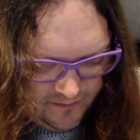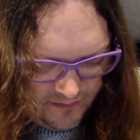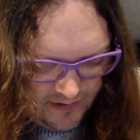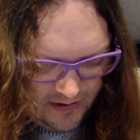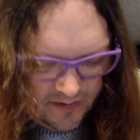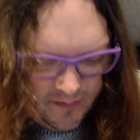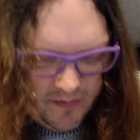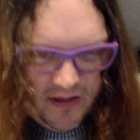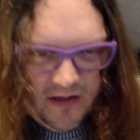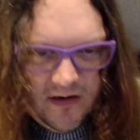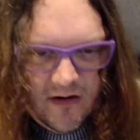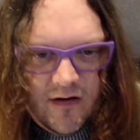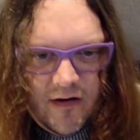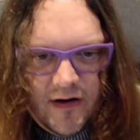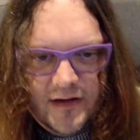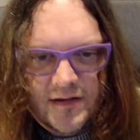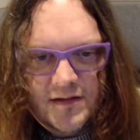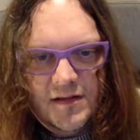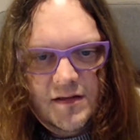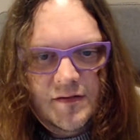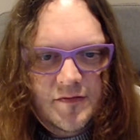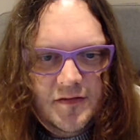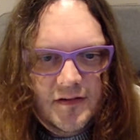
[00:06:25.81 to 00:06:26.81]
It'd be
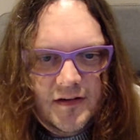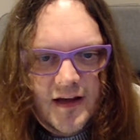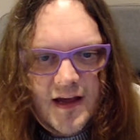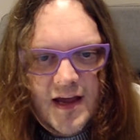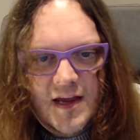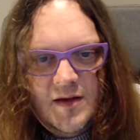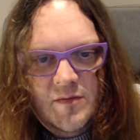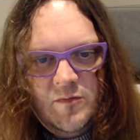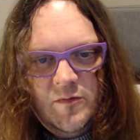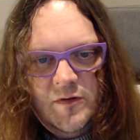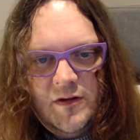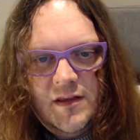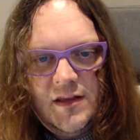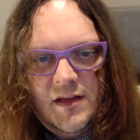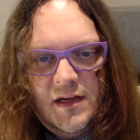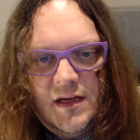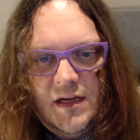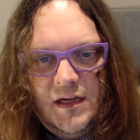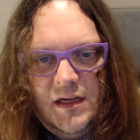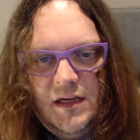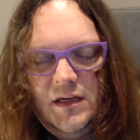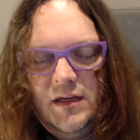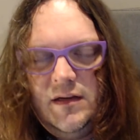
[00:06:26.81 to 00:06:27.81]
nice if it came with
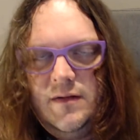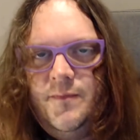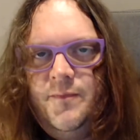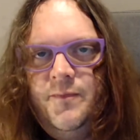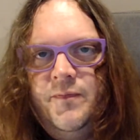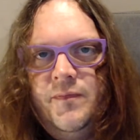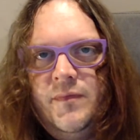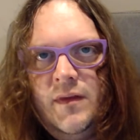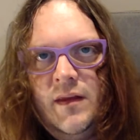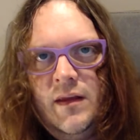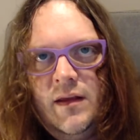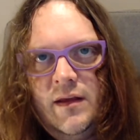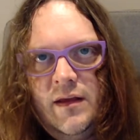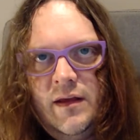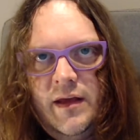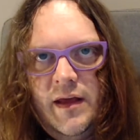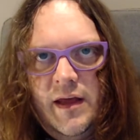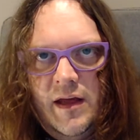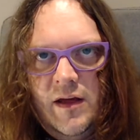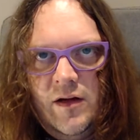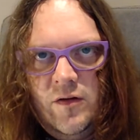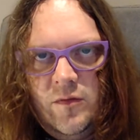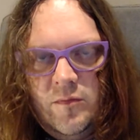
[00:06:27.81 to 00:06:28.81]
a
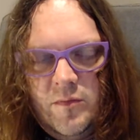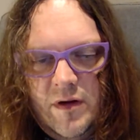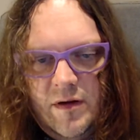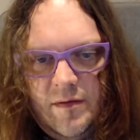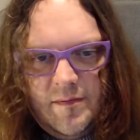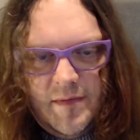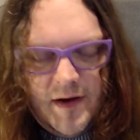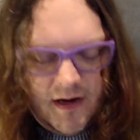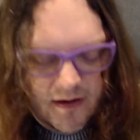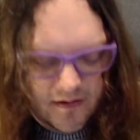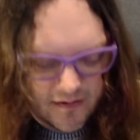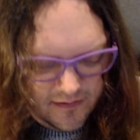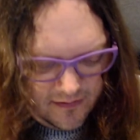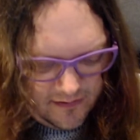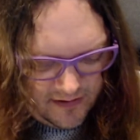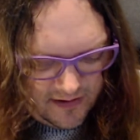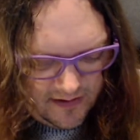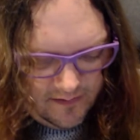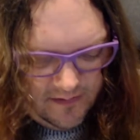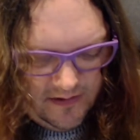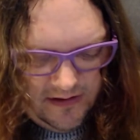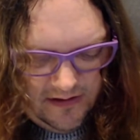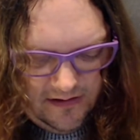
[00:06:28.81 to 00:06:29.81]
helmet mount or
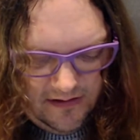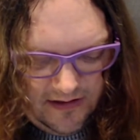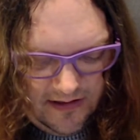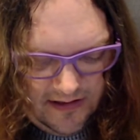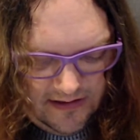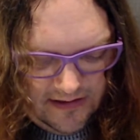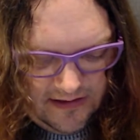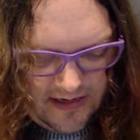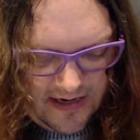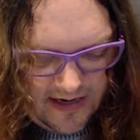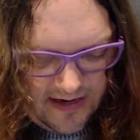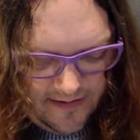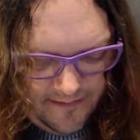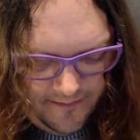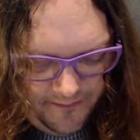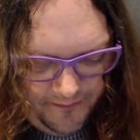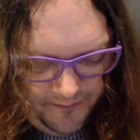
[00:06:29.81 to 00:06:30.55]
something like that.